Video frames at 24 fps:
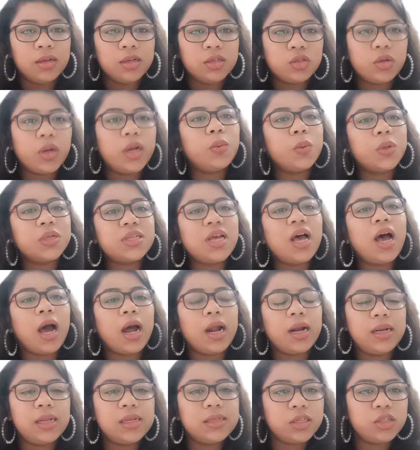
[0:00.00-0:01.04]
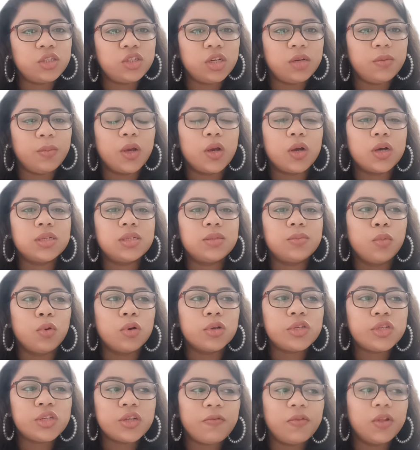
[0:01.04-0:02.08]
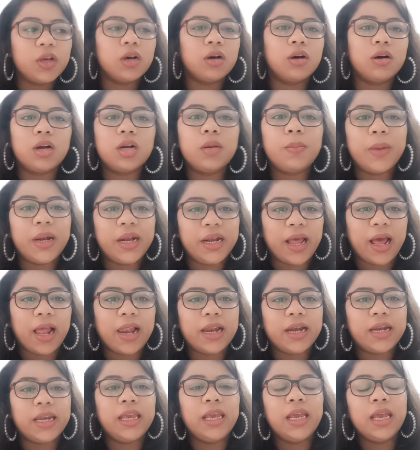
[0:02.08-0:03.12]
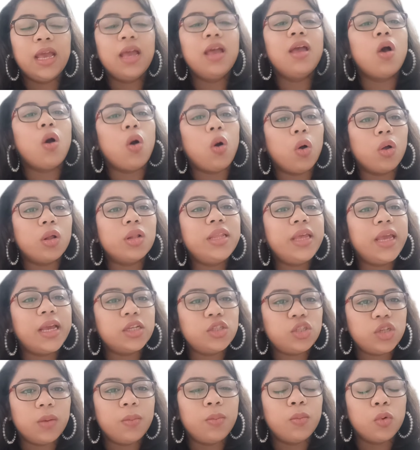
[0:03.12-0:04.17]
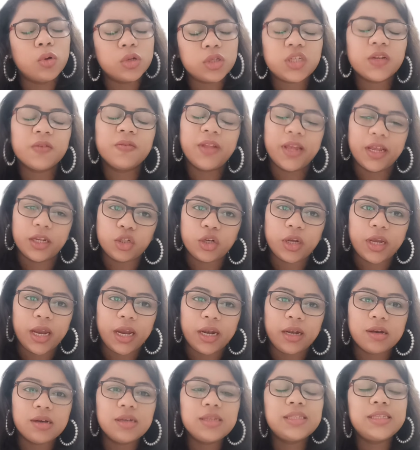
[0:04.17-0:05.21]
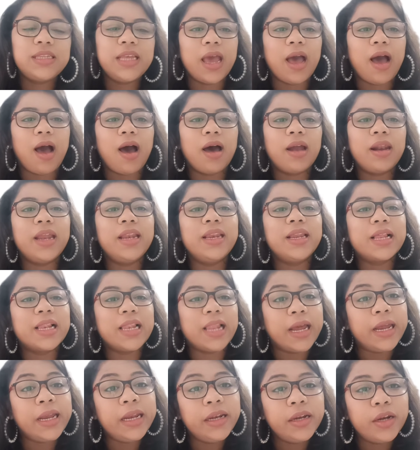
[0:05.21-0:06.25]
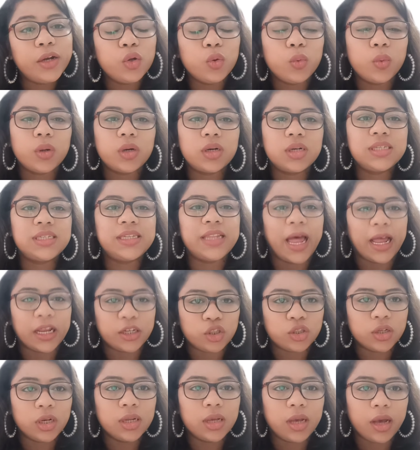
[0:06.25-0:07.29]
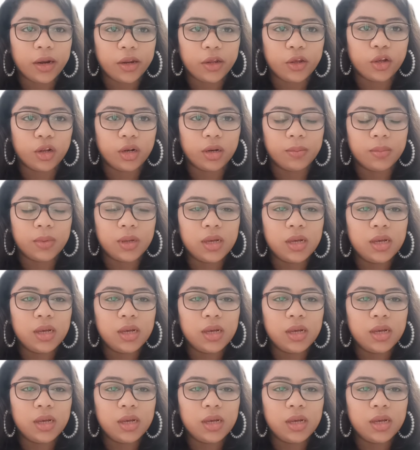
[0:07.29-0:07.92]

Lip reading: So it was a hard decision because most of the herd mentality, most of the educators, they are inclined towards national curriculum.